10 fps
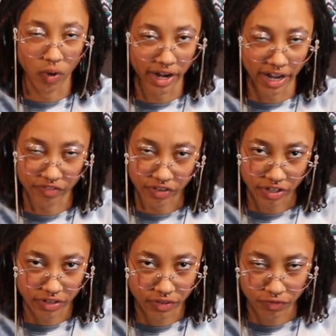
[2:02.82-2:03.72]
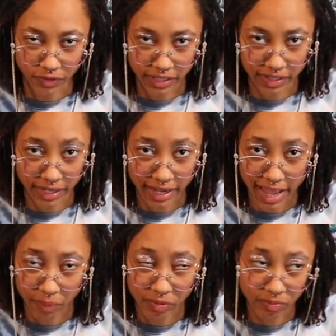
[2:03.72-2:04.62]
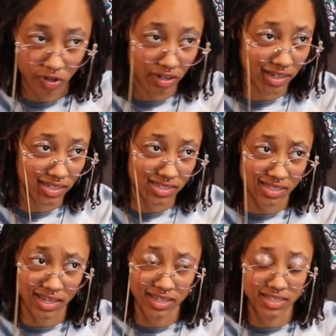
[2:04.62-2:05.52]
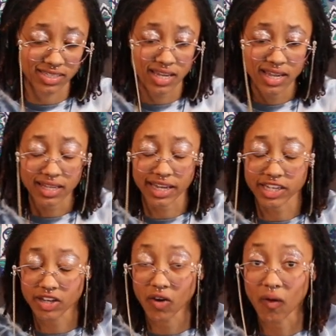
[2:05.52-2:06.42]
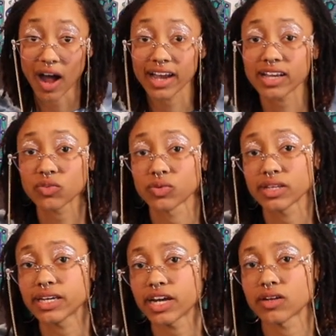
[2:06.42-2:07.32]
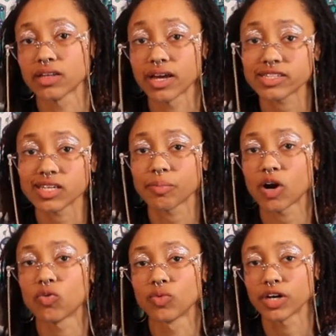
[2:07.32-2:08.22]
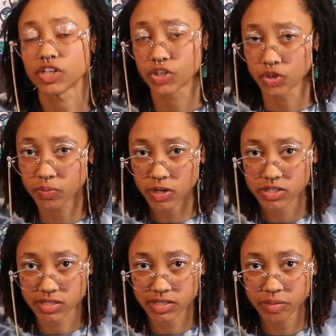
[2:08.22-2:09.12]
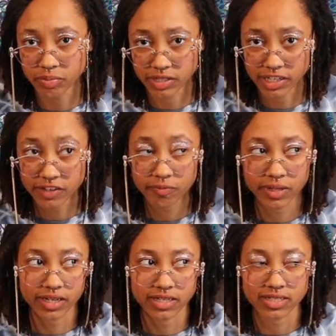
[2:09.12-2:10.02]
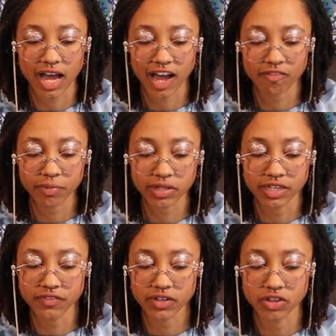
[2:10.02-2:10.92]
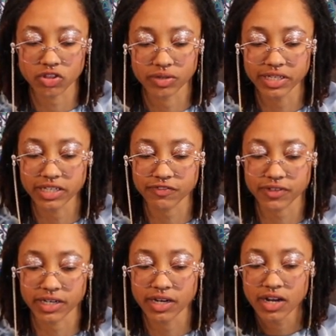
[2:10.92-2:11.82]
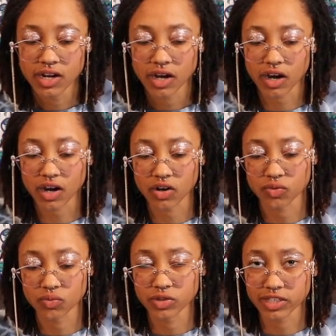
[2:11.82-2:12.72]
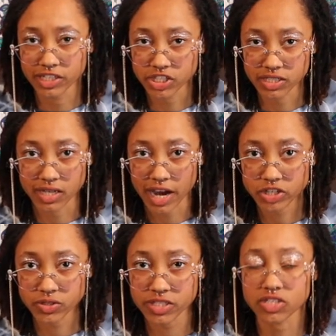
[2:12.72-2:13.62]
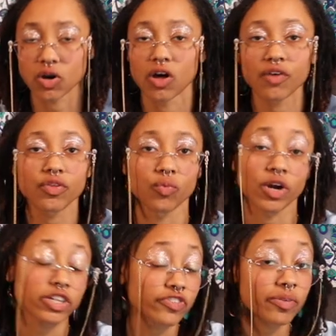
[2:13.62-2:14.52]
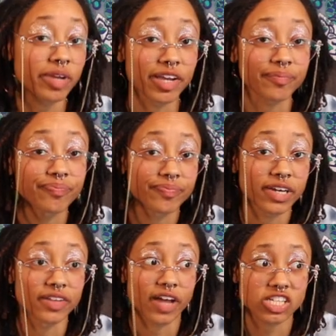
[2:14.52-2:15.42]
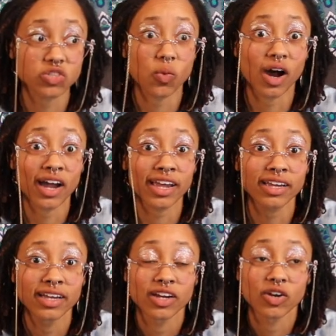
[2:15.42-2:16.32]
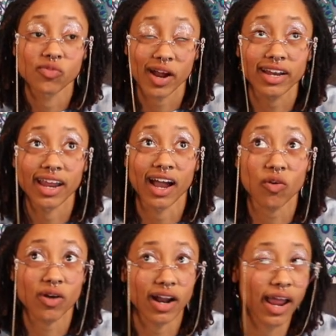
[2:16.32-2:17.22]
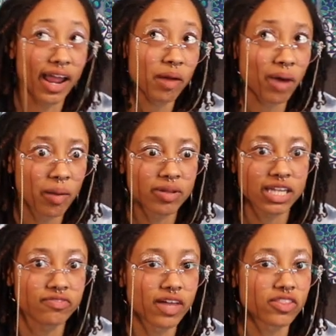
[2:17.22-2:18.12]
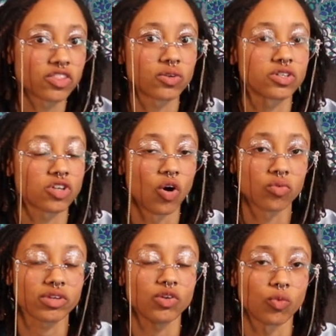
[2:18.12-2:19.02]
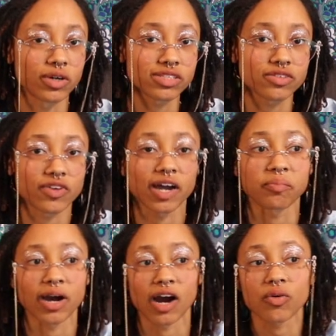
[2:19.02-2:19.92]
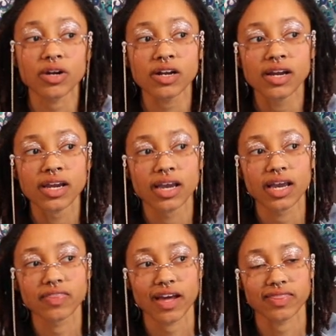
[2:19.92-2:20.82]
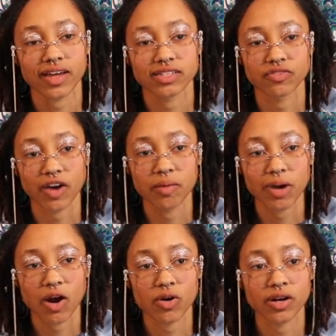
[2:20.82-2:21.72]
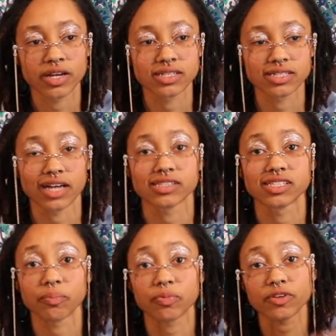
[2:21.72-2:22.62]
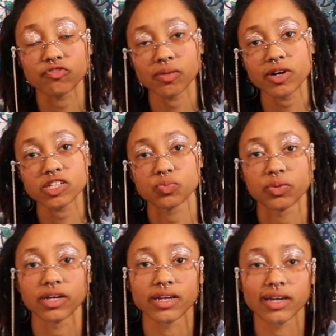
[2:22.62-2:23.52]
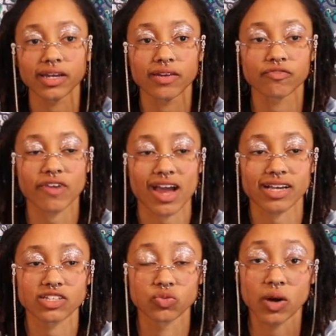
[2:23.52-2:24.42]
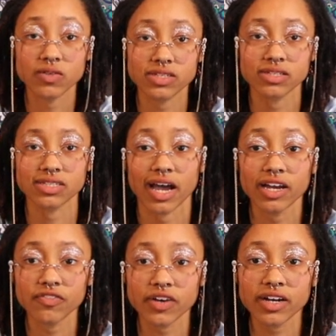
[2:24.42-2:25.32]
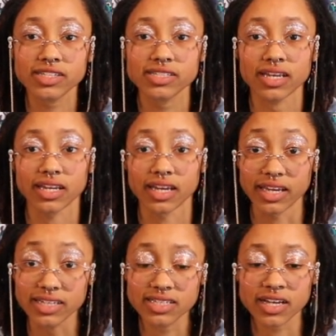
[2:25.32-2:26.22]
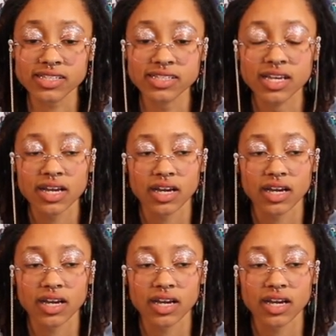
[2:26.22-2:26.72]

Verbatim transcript: whatever the frick that could happen. But all that to say is, like, yo, I could really care less about what you personally believe because I believed in three different uh, religious doctrines and all of them worked for me. And that's why right now where I am, I believe that there is only one divine power and that that divine power is not separate from us, but it in fact dwells inside of us and it is us.